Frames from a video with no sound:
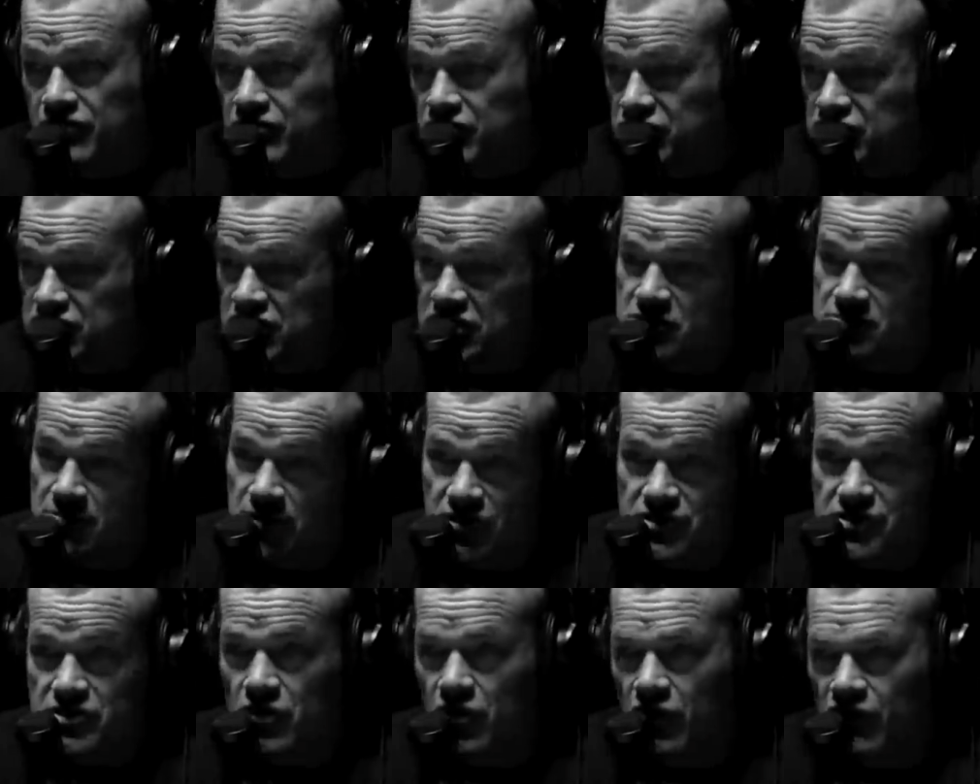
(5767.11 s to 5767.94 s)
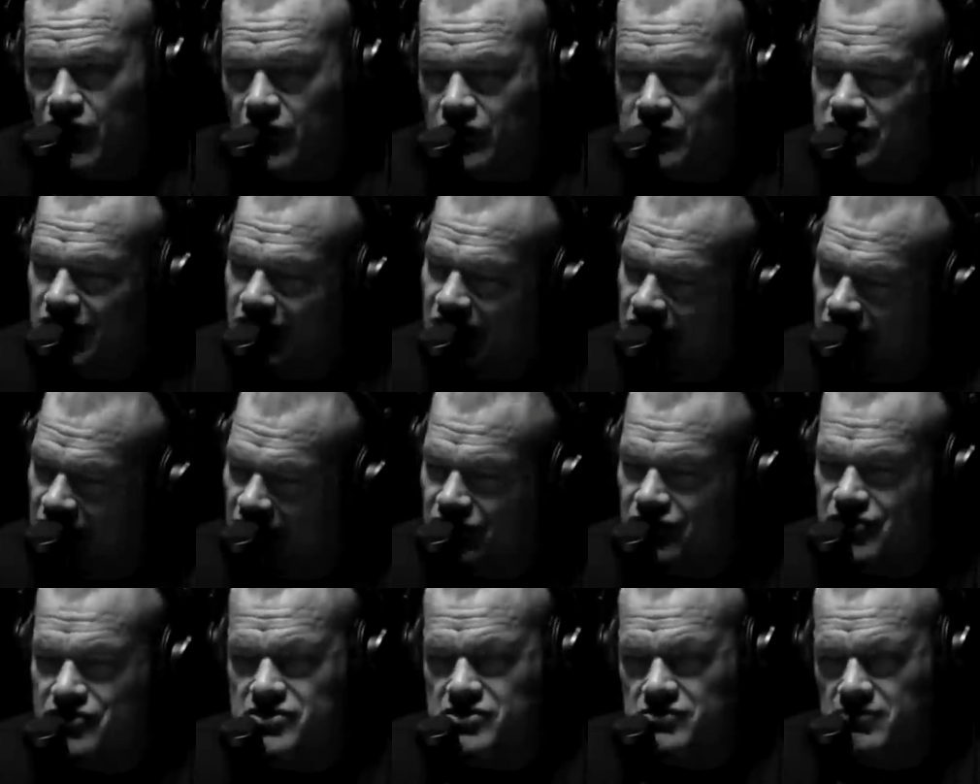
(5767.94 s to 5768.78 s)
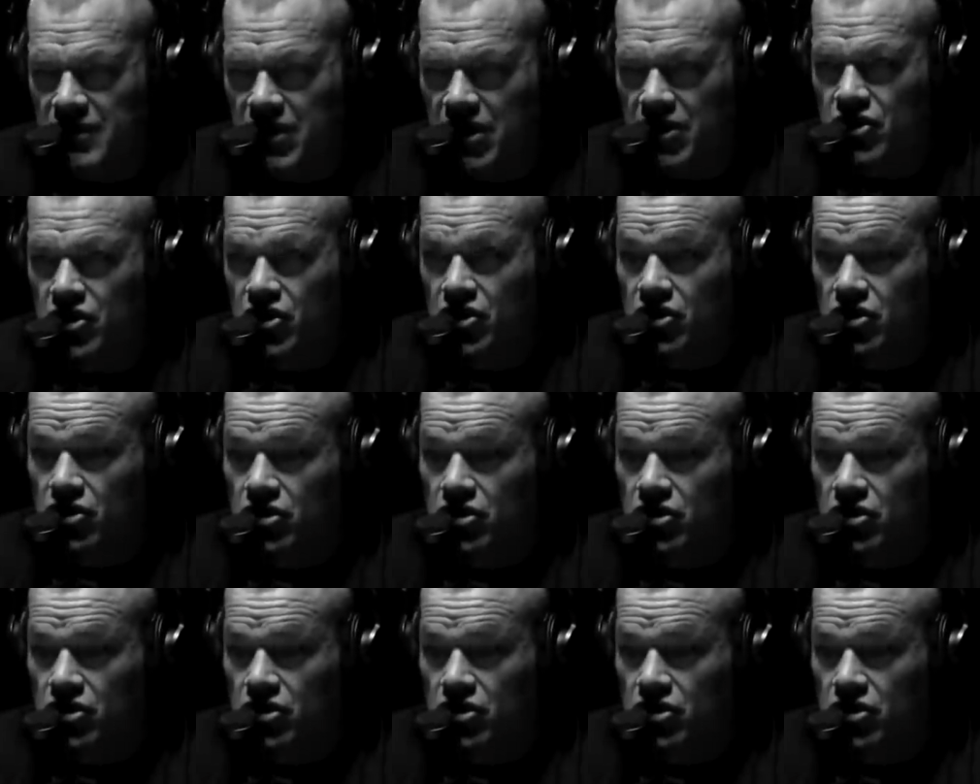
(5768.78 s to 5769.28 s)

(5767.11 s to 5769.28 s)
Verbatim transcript: six months ago, if I was like, hey, listen, man,